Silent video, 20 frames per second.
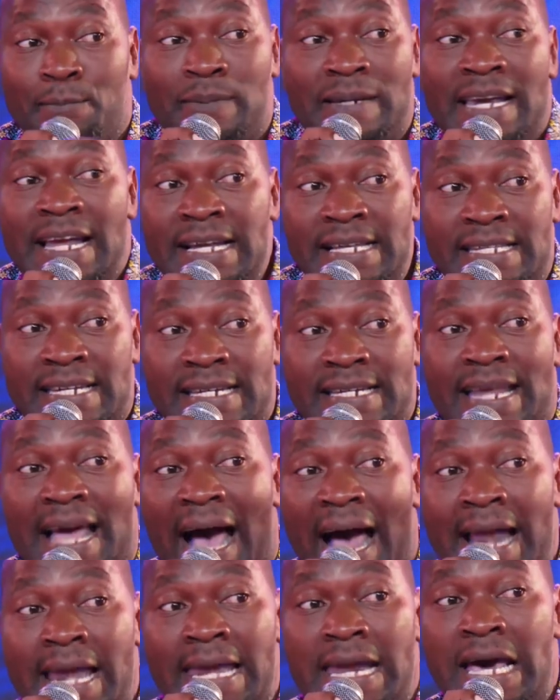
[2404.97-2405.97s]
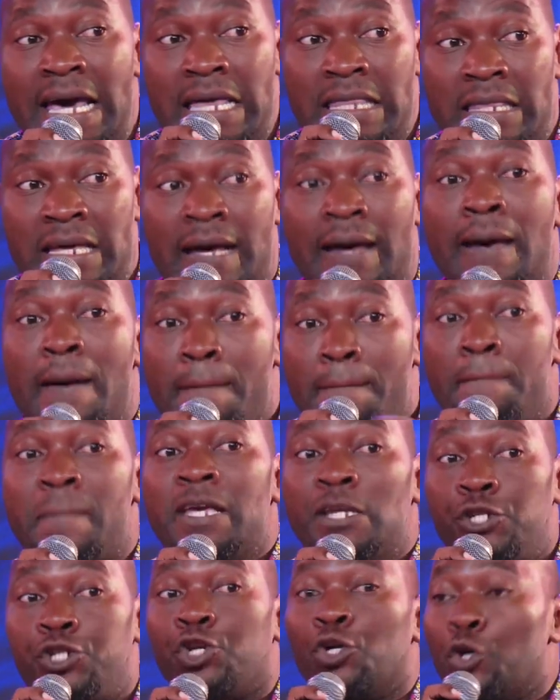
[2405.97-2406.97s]
planted another
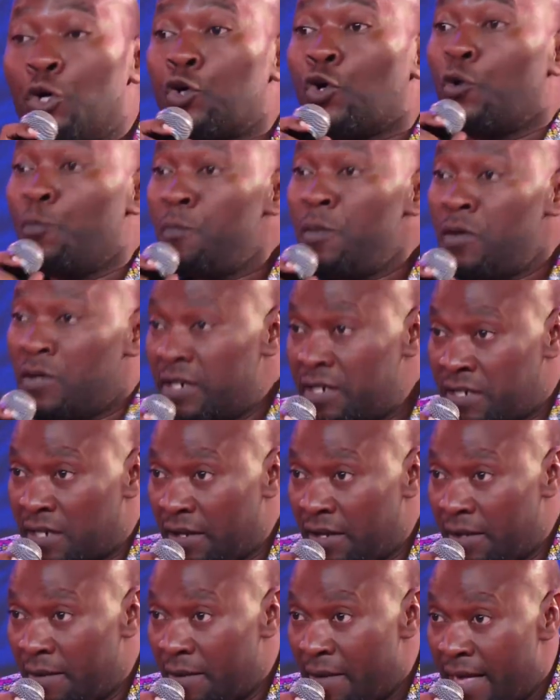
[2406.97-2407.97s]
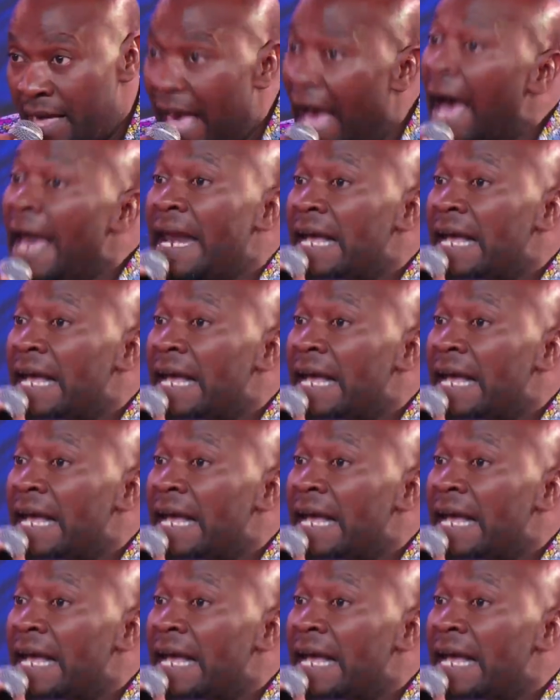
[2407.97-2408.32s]
missional community. And